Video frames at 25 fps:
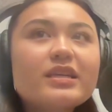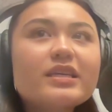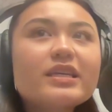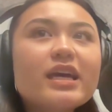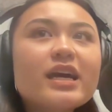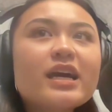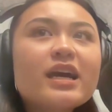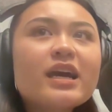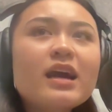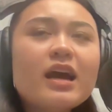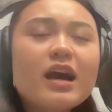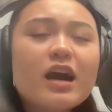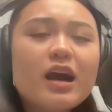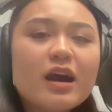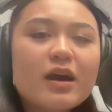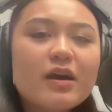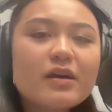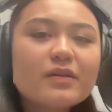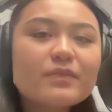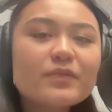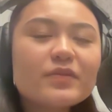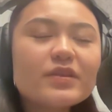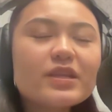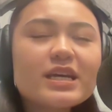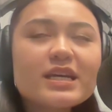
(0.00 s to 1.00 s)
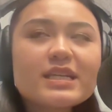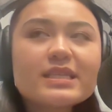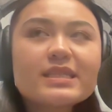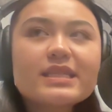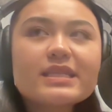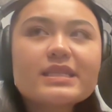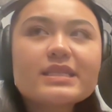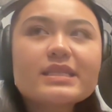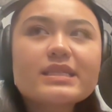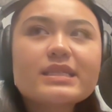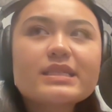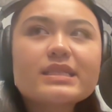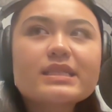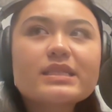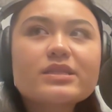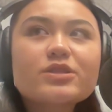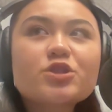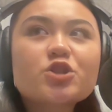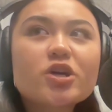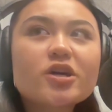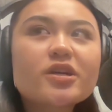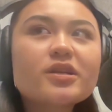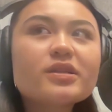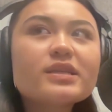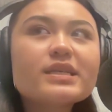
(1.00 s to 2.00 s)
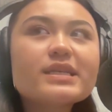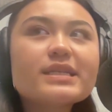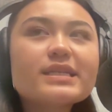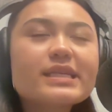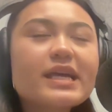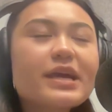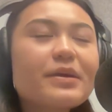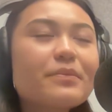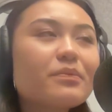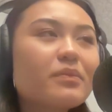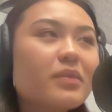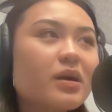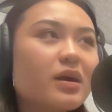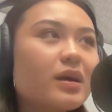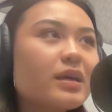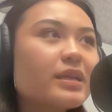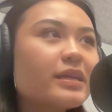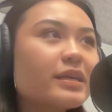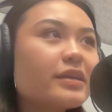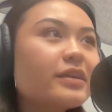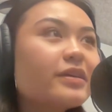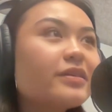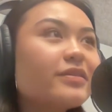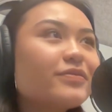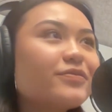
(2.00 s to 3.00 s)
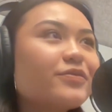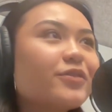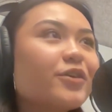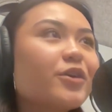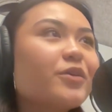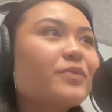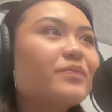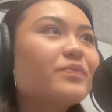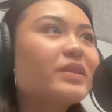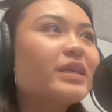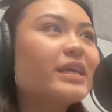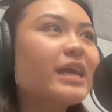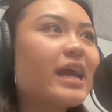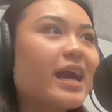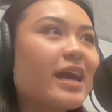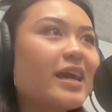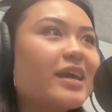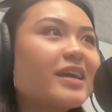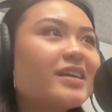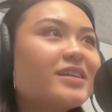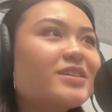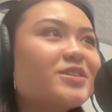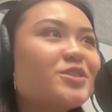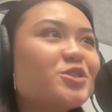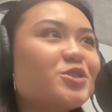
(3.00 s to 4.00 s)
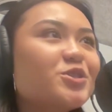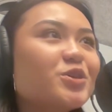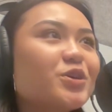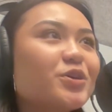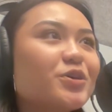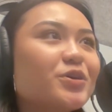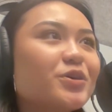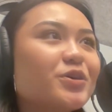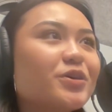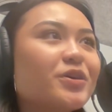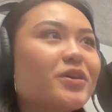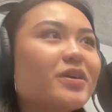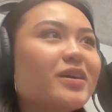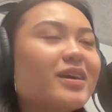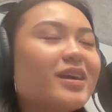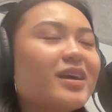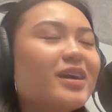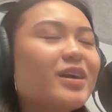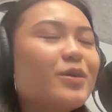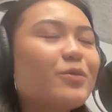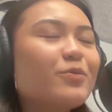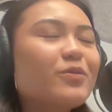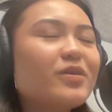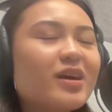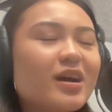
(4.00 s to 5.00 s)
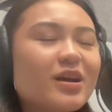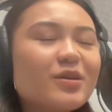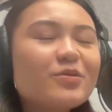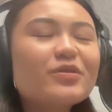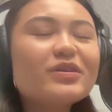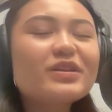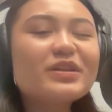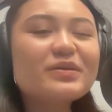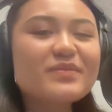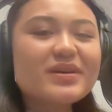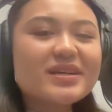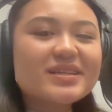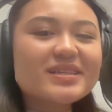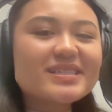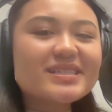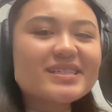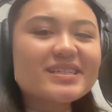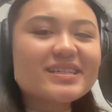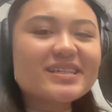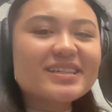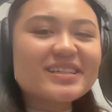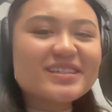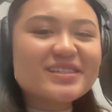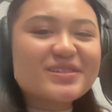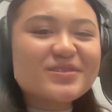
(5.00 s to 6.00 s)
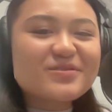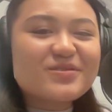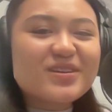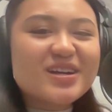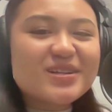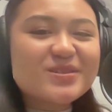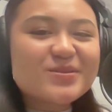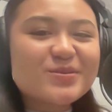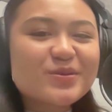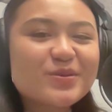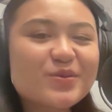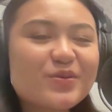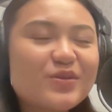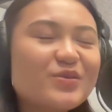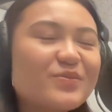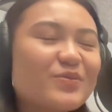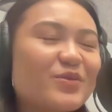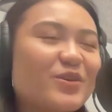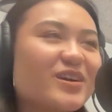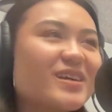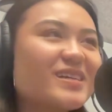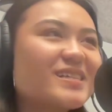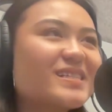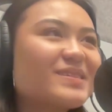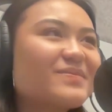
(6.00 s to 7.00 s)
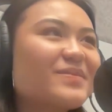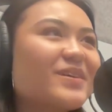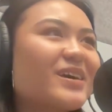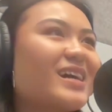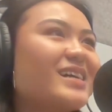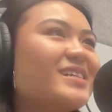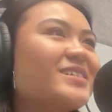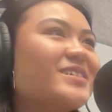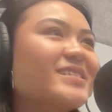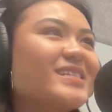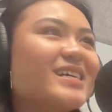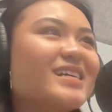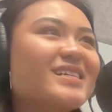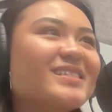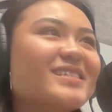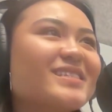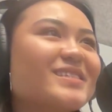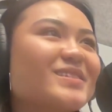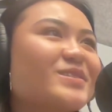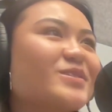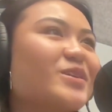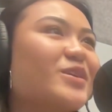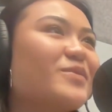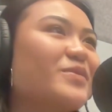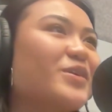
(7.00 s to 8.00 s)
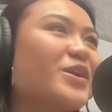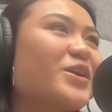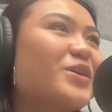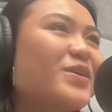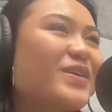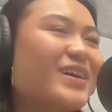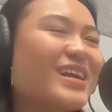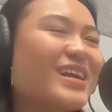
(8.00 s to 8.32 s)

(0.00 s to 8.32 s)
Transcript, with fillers: Yeah, uh, there's this journalist named Manu from The Age who we aren't really meant to interact with all the press, but I just had to stop her